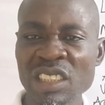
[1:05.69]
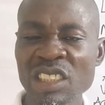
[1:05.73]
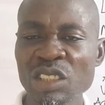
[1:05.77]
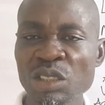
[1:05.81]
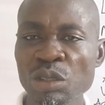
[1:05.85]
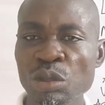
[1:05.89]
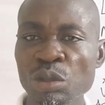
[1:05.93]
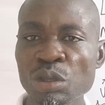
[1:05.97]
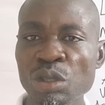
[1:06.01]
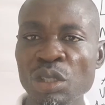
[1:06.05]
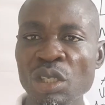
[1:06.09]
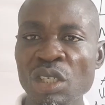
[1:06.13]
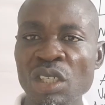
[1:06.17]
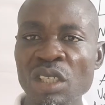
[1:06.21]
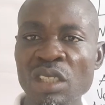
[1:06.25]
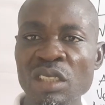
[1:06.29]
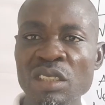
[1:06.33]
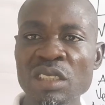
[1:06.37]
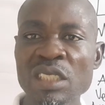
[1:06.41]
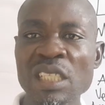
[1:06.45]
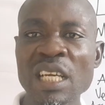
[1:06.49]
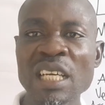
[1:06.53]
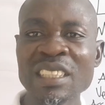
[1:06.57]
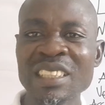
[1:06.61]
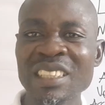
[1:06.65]
Into
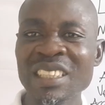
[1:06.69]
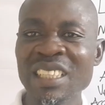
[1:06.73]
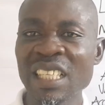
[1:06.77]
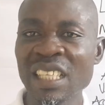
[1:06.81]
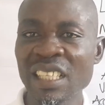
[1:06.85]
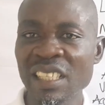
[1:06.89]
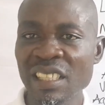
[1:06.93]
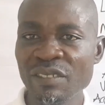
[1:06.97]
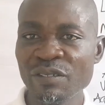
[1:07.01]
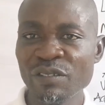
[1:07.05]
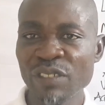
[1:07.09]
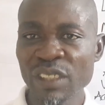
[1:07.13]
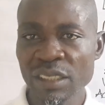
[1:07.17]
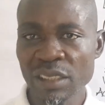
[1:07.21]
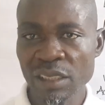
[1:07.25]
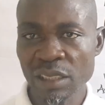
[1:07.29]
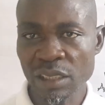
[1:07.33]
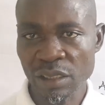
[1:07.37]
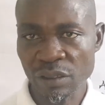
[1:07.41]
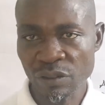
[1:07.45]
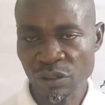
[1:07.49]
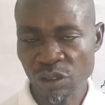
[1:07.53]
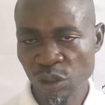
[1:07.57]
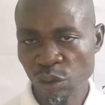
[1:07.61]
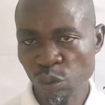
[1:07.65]
their
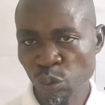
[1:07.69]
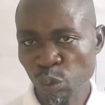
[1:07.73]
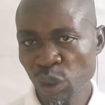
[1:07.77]
derivatives,